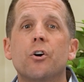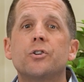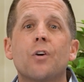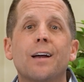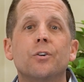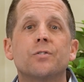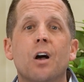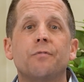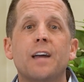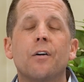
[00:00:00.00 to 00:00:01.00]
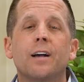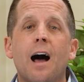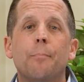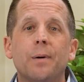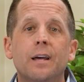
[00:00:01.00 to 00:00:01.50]
to track yourself down a
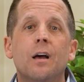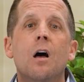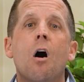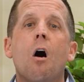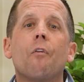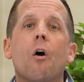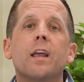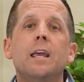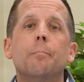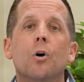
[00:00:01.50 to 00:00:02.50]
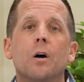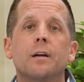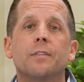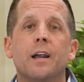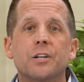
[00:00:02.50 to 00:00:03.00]
copy of our
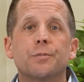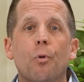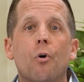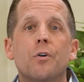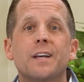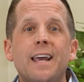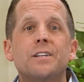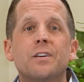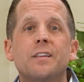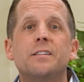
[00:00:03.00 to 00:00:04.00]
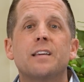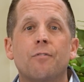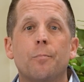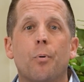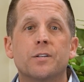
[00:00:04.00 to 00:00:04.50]
ebook that explores each of these
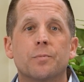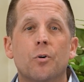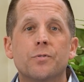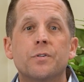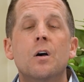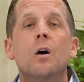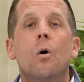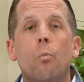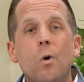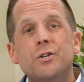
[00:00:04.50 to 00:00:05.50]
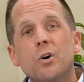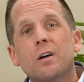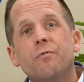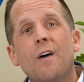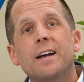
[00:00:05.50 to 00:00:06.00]
7 principles, which you
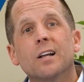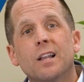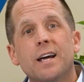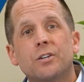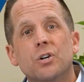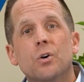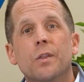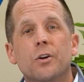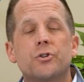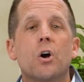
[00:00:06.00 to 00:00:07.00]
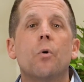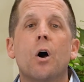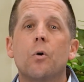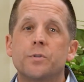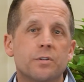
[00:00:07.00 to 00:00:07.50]
can find a link to in the show
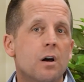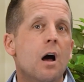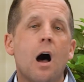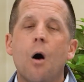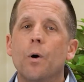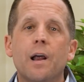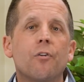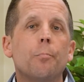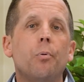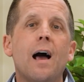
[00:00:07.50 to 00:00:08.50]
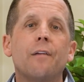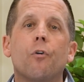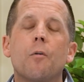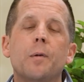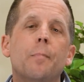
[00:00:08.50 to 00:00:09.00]
notes on whatever
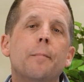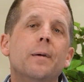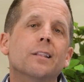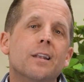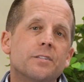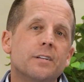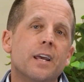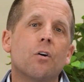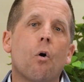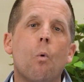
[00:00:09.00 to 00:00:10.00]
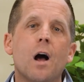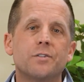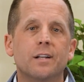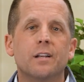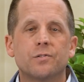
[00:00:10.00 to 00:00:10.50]
platform you may be listening or
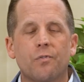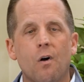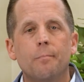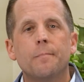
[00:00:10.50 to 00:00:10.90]
watching this from.